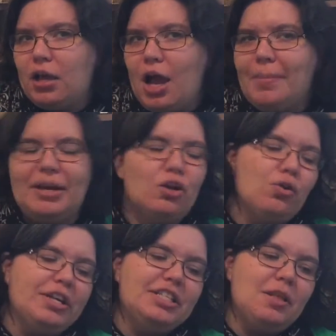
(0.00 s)
I mean,
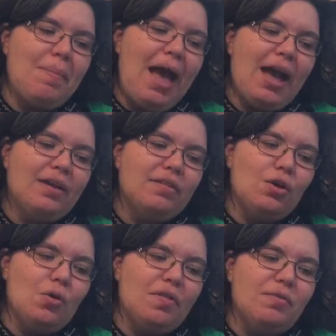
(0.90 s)
according to the back, the
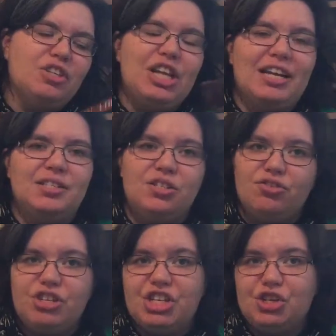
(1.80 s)
author rejects the
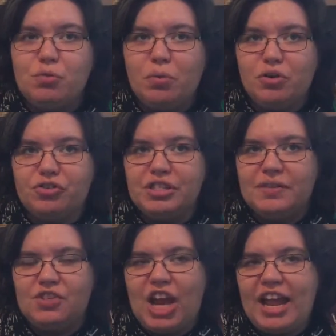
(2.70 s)
traditional portraits
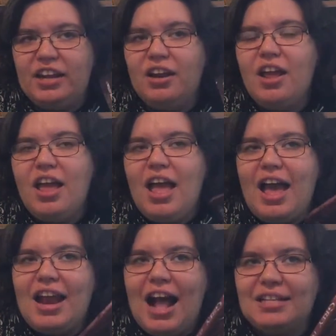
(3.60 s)
of Jane
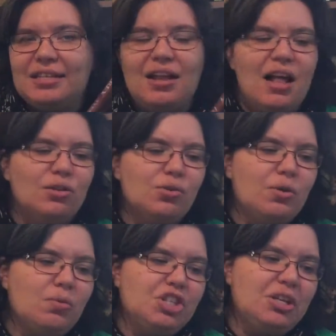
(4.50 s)
and has a look at
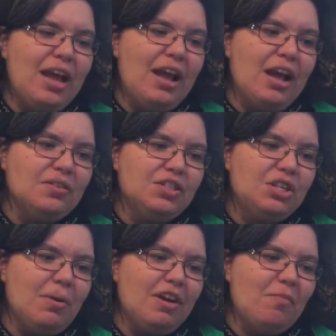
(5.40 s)
what else she
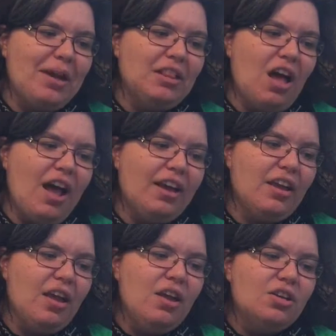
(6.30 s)
might have been like.
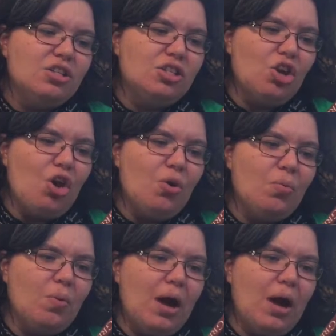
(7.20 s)
So